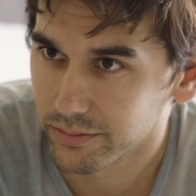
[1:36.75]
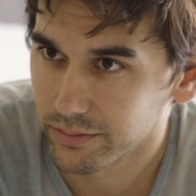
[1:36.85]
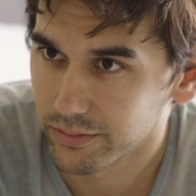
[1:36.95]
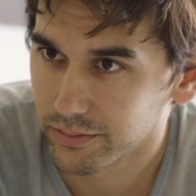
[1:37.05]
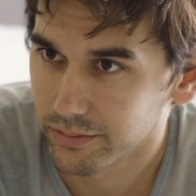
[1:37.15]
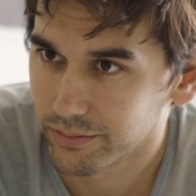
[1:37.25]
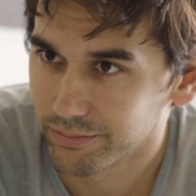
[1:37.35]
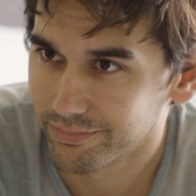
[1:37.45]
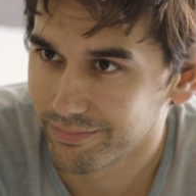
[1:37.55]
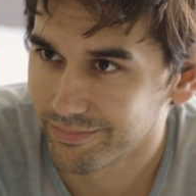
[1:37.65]

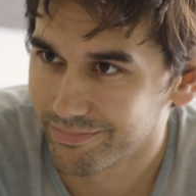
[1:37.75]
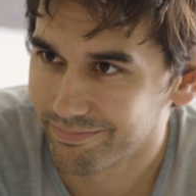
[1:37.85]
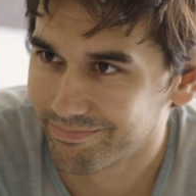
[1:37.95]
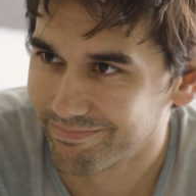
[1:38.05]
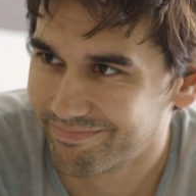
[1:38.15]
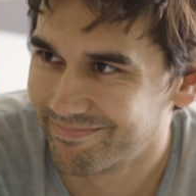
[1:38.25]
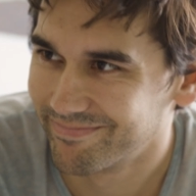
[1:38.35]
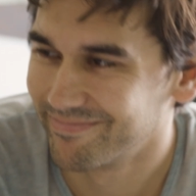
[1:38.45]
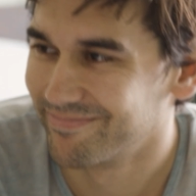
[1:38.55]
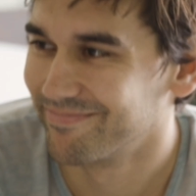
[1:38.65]

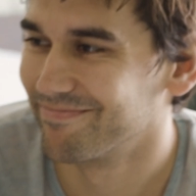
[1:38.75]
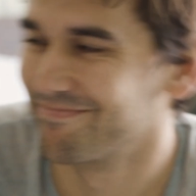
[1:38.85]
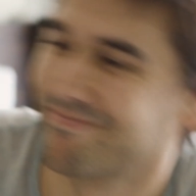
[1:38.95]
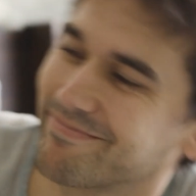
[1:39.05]
(no one is talking)